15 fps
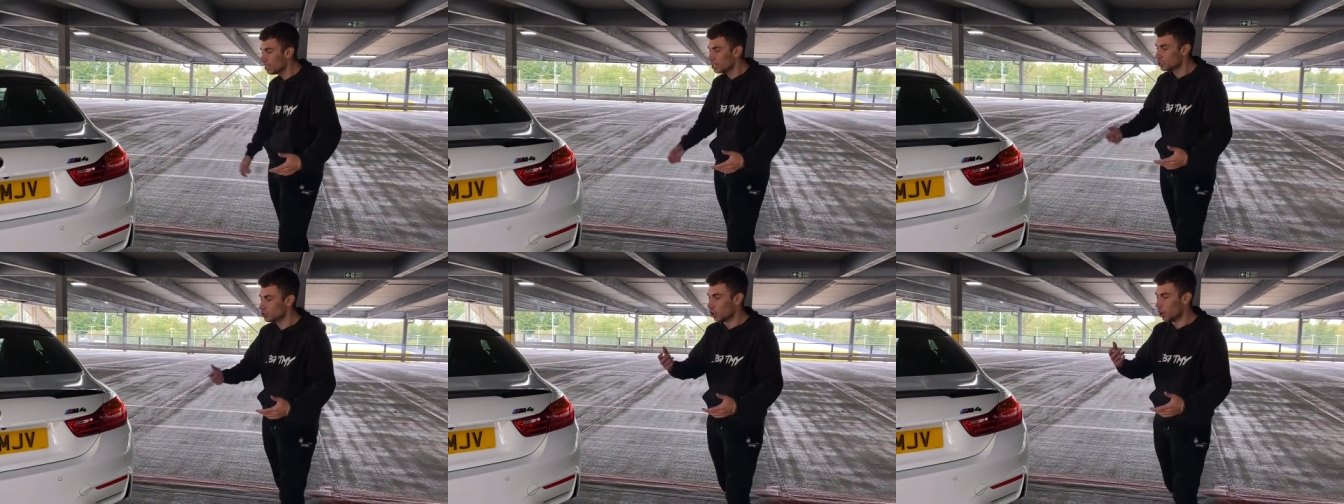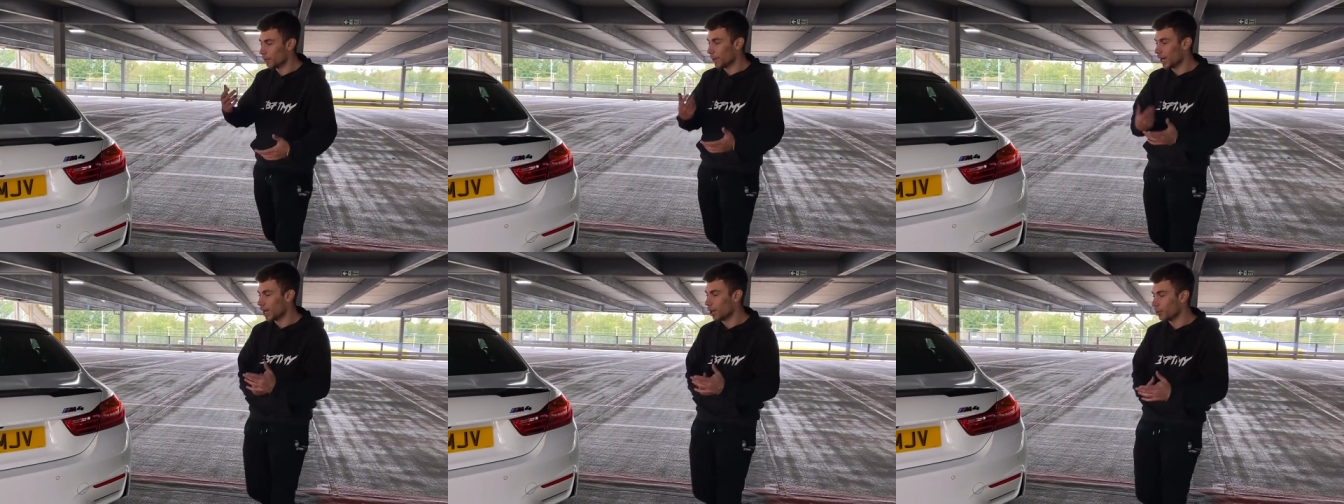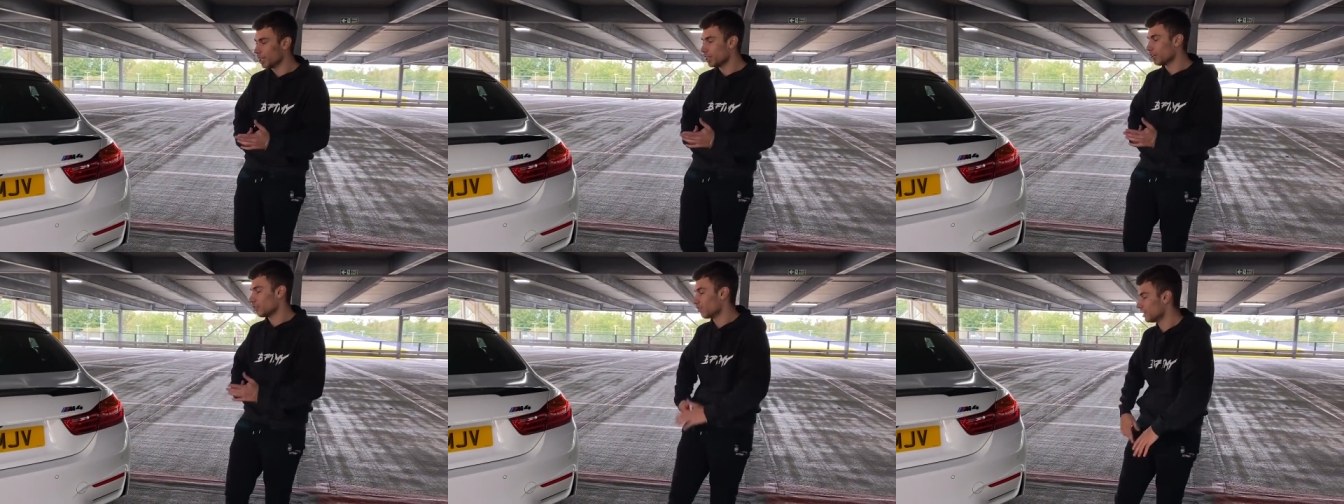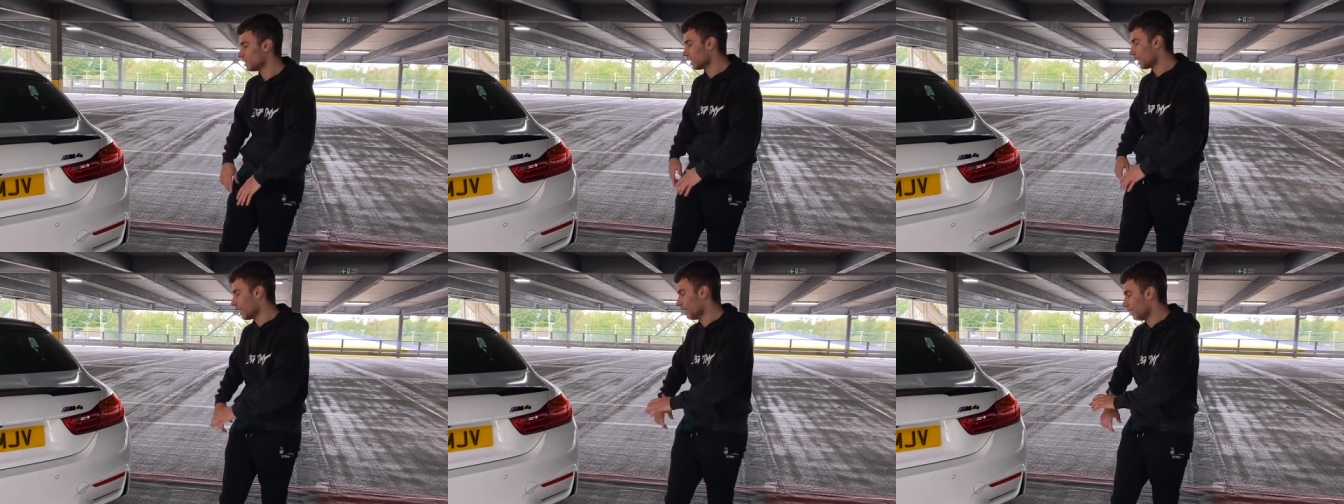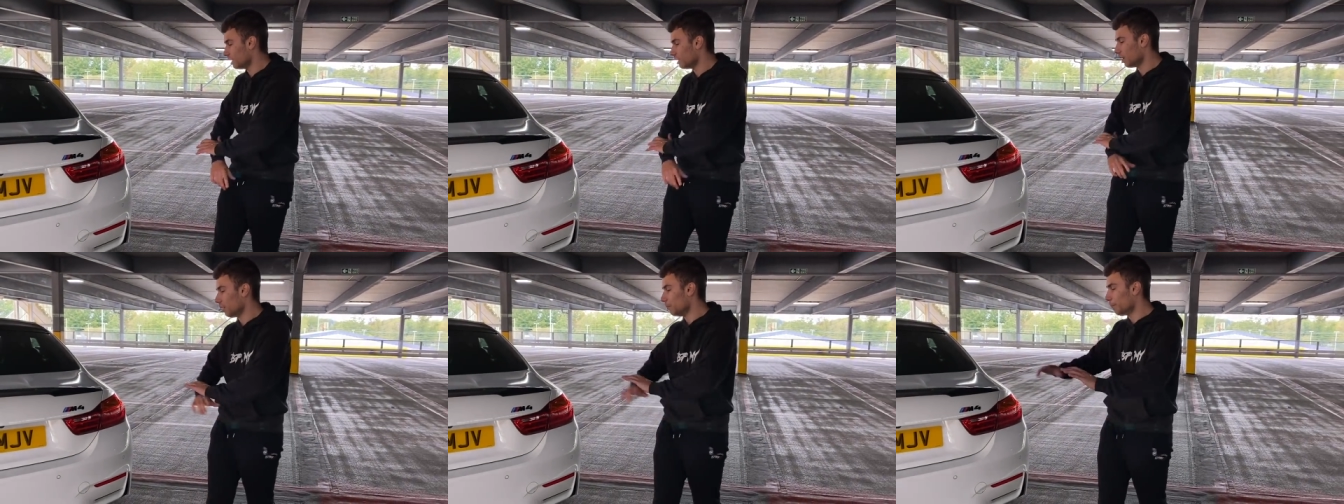it's got a power increase and then
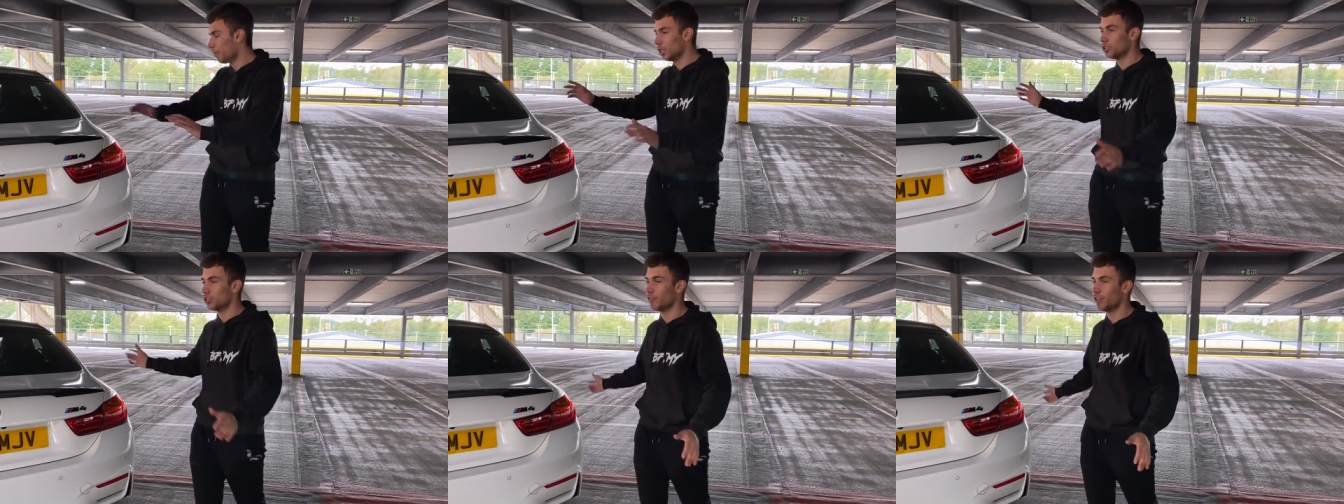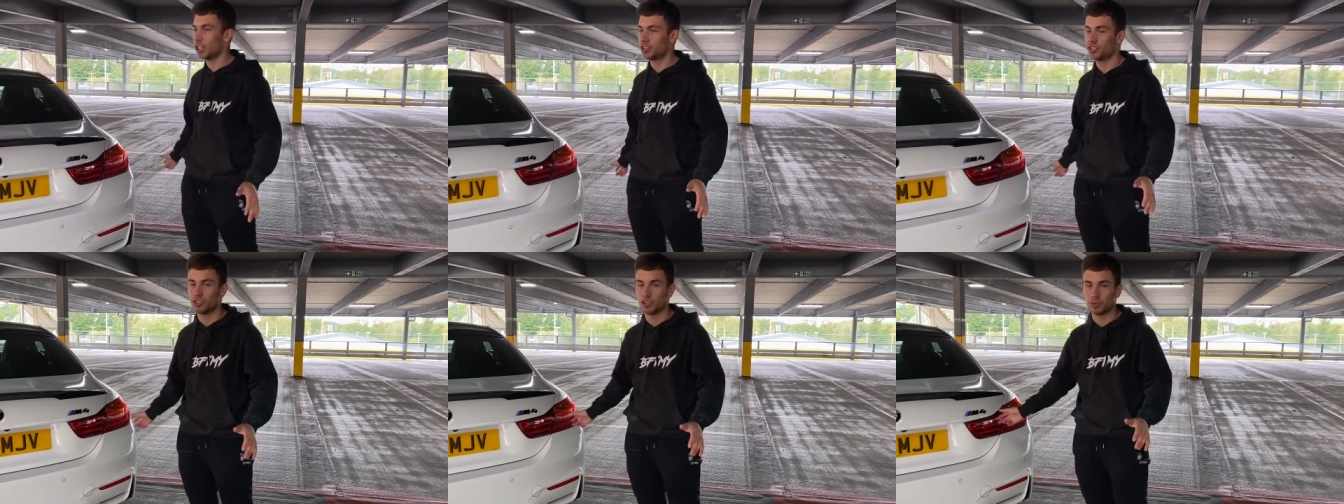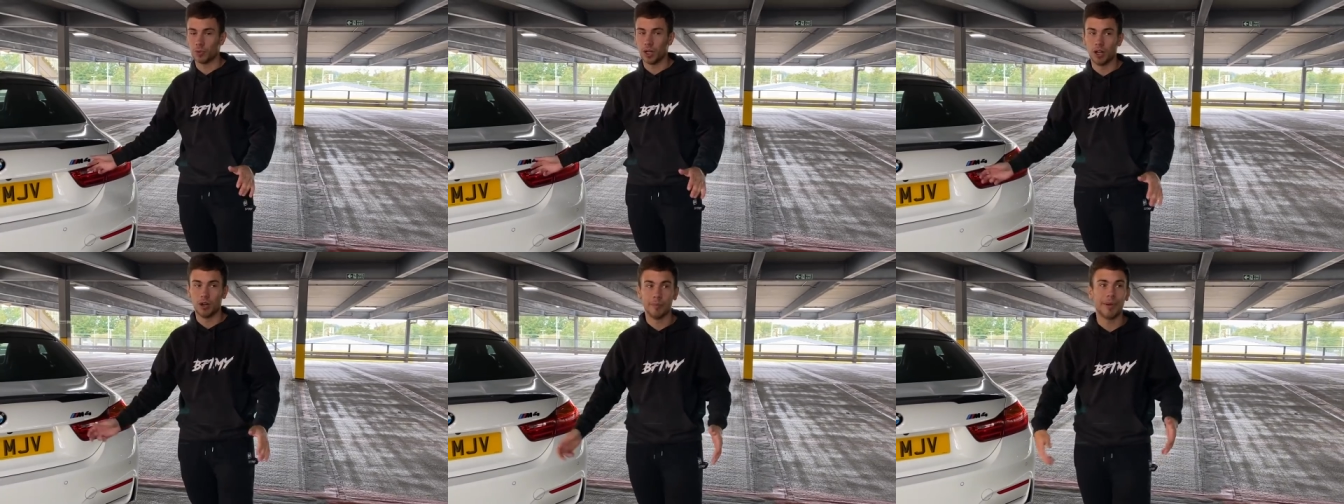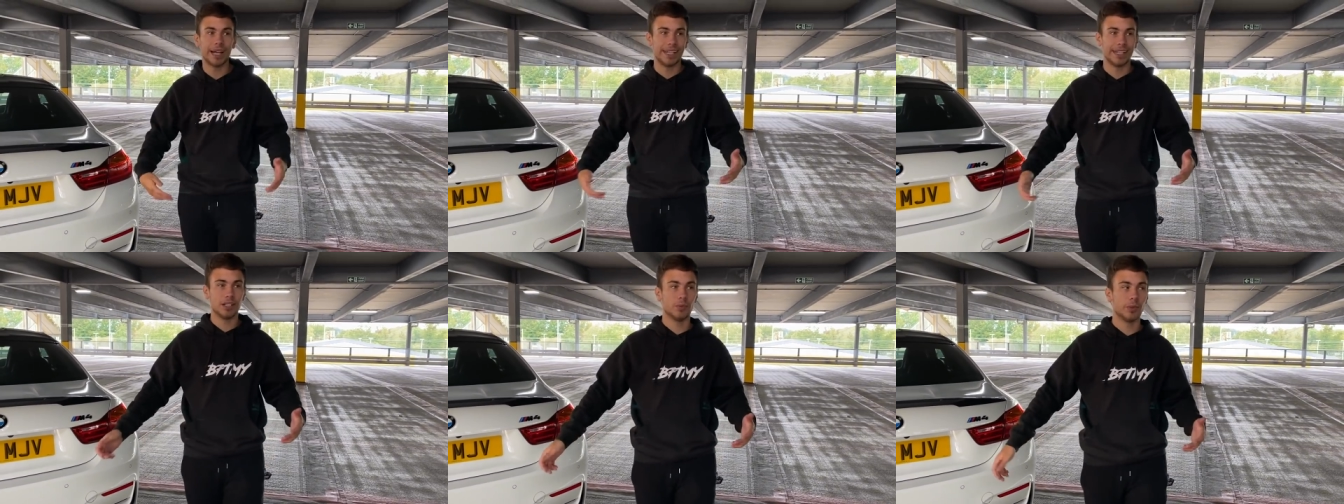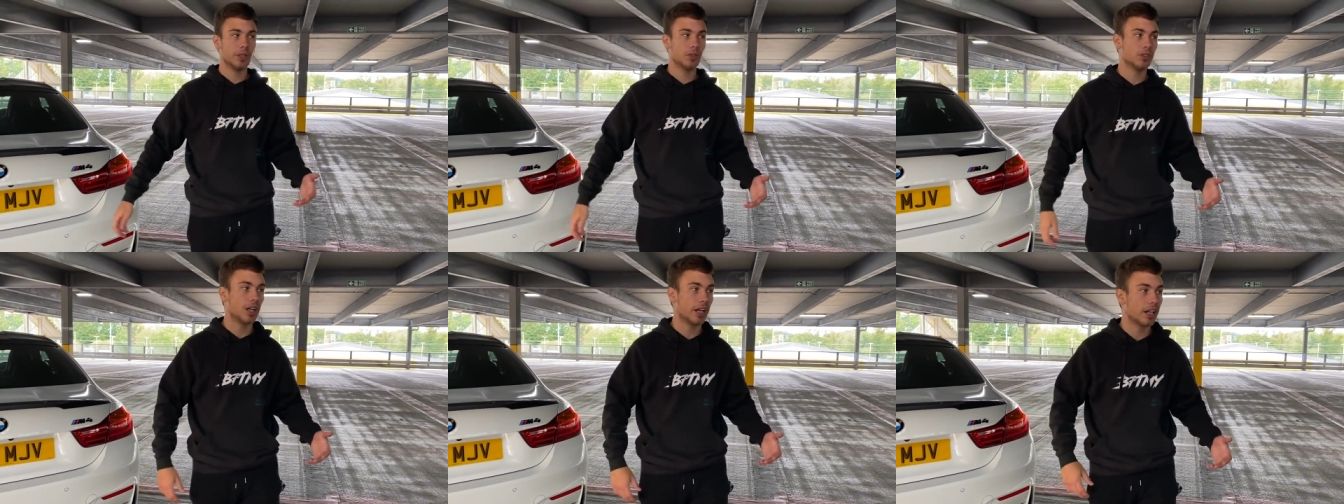a bunch of extras as well, mainly the
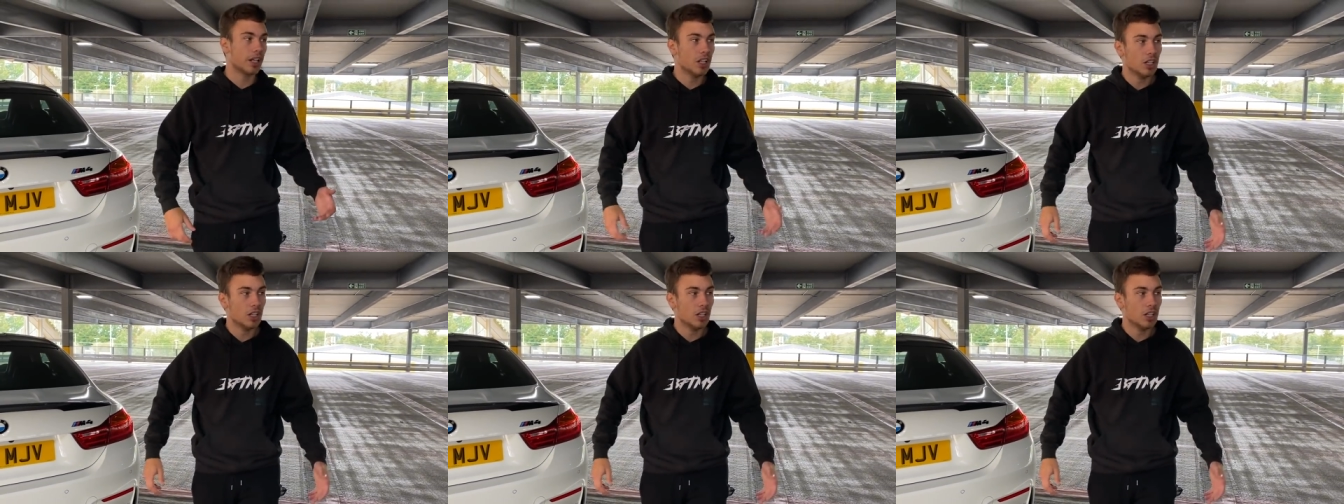wheels like,